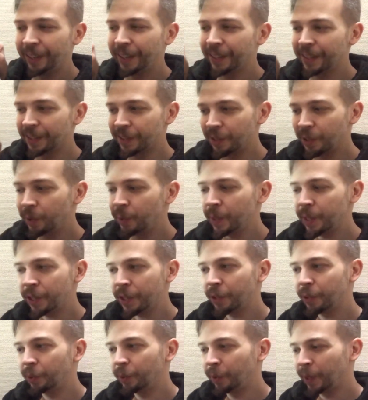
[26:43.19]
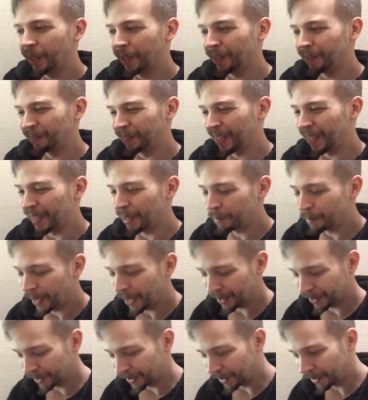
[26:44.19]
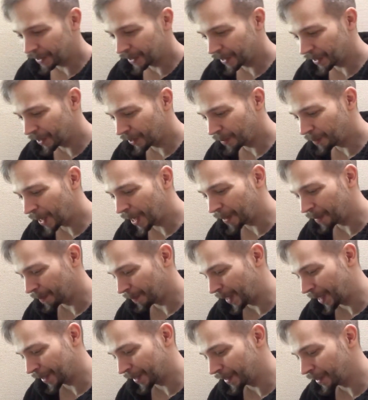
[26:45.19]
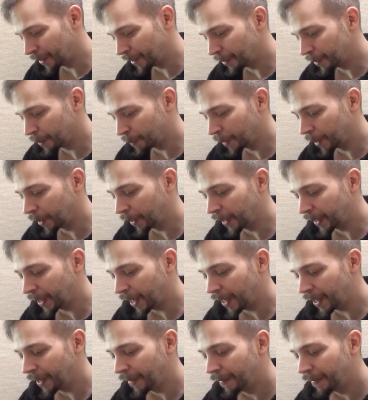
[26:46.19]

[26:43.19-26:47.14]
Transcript: It's a 2-issue kind of like not maxi series, but like